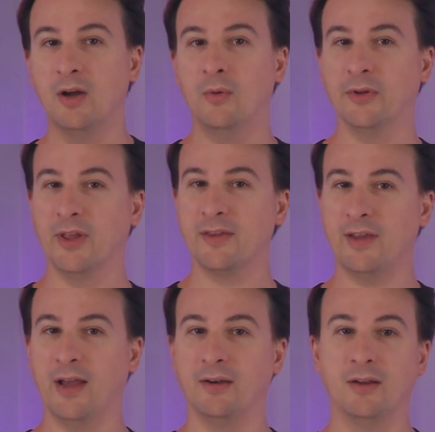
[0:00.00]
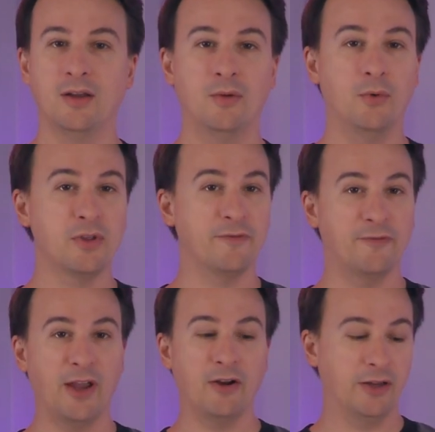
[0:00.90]
What they sent was
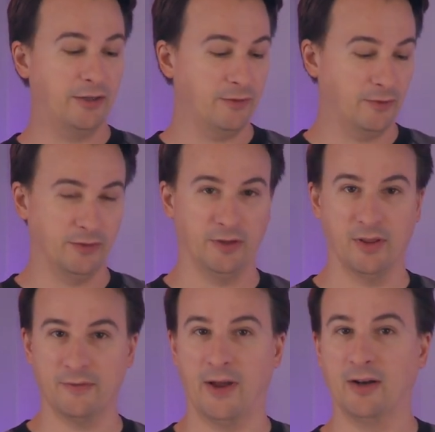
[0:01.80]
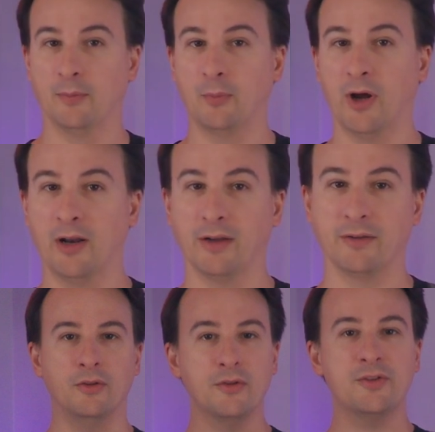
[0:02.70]
very different than this final
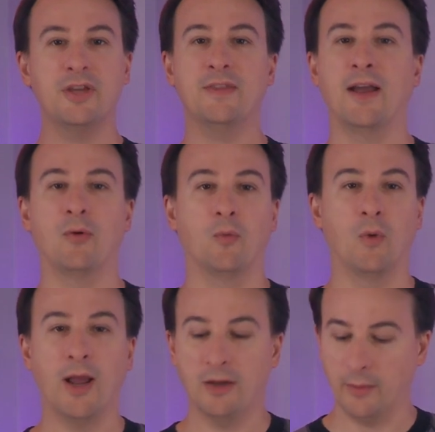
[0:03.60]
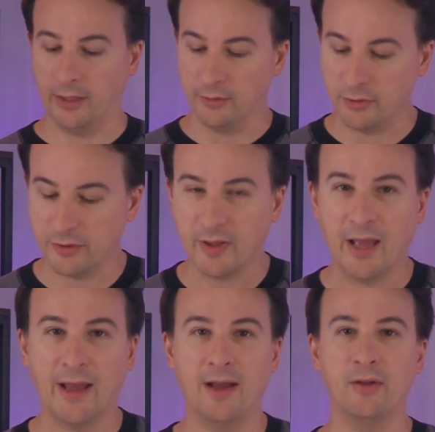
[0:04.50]
product. You'll see that right away in just
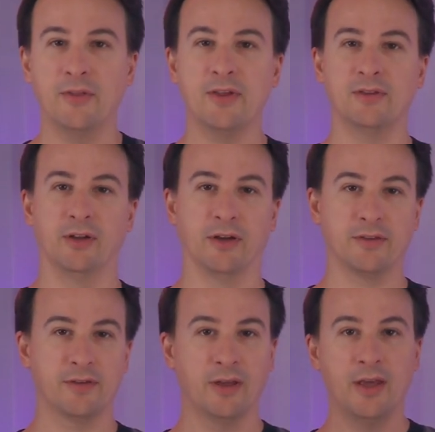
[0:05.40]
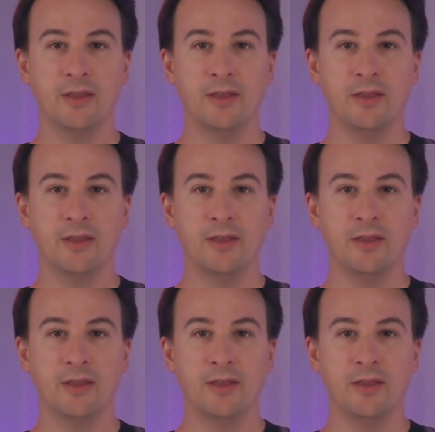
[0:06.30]
how this looks.